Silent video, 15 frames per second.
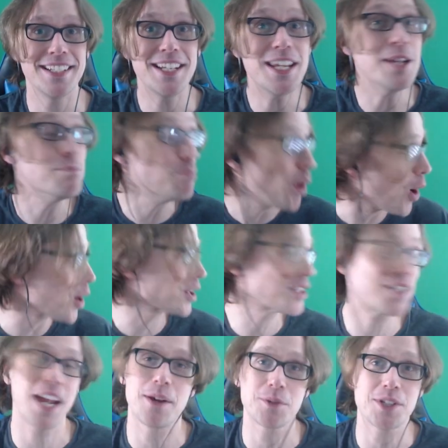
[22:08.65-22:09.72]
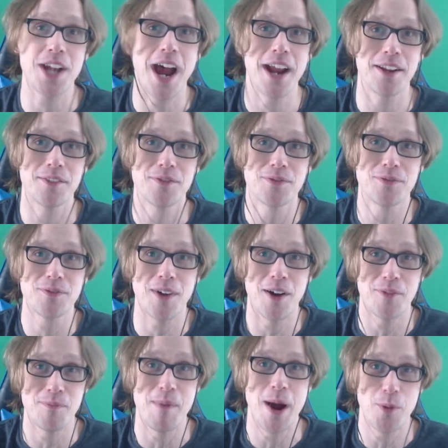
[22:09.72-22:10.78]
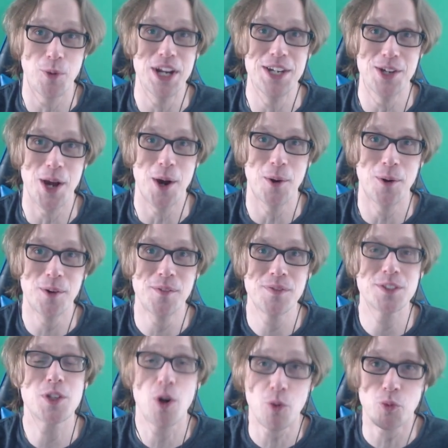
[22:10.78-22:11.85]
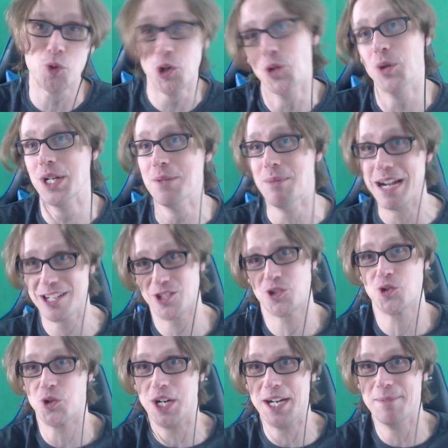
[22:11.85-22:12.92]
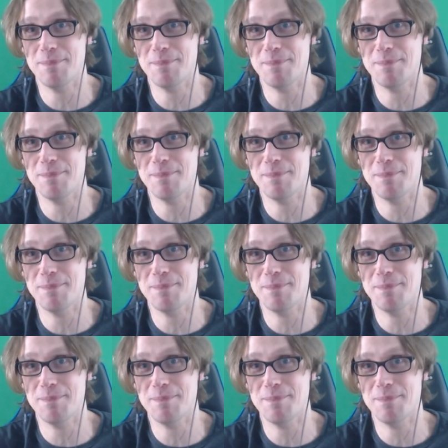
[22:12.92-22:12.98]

he parks outside of my window to ruin my stream.